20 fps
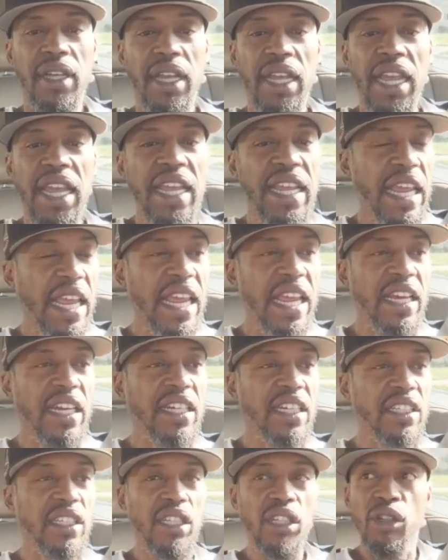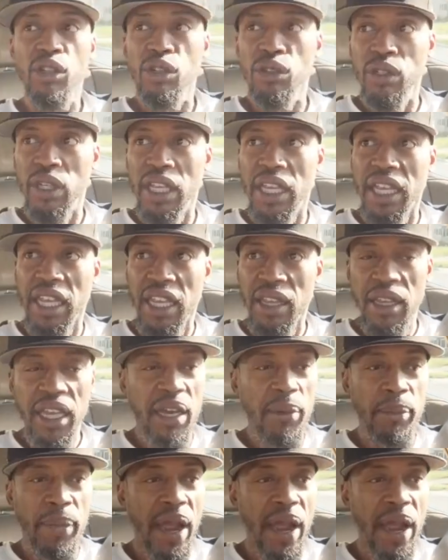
He couldn't do. He could